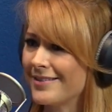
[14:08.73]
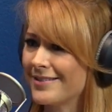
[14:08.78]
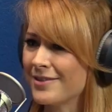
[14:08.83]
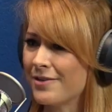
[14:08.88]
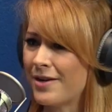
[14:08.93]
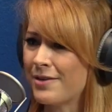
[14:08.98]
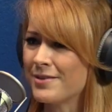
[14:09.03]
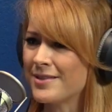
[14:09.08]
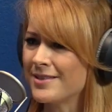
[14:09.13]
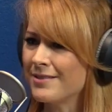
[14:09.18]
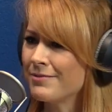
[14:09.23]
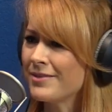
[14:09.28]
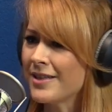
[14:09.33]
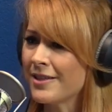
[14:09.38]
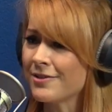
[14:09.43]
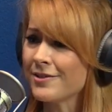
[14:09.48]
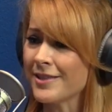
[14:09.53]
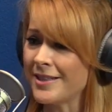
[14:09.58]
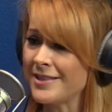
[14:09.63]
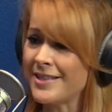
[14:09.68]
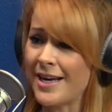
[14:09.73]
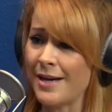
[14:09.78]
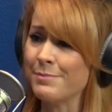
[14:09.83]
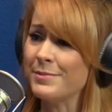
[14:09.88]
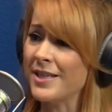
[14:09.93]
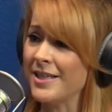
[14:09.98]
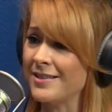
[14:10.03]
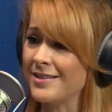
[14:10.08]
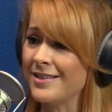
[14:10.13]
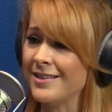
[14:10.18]
So I was literally tap
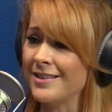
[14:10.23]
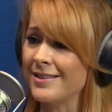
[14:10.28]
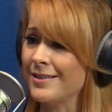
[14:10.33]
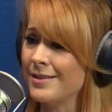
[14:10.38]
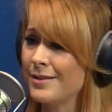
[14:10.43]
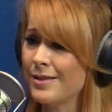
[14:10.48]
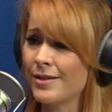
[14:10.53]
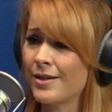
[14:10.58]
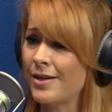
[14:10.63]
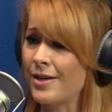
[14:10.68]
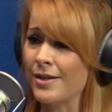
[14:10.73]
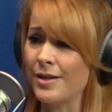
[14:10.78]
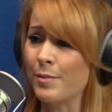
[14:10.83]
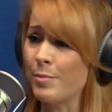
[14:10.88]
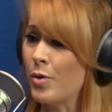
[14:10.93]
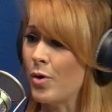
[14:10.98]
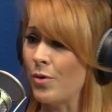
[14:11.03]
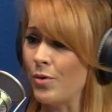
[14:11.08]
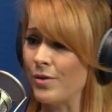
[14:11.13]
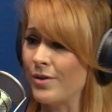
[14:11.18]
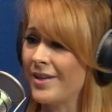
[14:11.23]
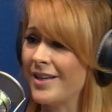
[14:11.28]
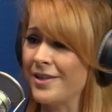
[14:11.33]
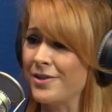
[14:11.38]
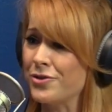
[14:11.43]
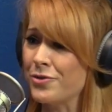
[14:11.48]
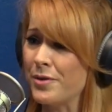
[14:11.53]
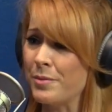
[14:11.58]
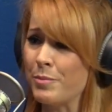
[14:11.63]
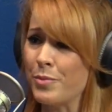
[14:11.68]
dancing on the pole and
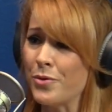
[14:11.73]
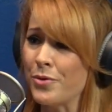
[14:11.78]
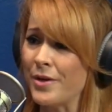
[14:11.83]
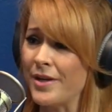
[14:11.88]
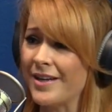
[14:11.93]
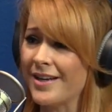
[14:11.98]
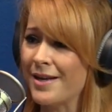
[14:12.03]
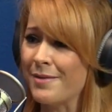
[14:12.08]
doing point.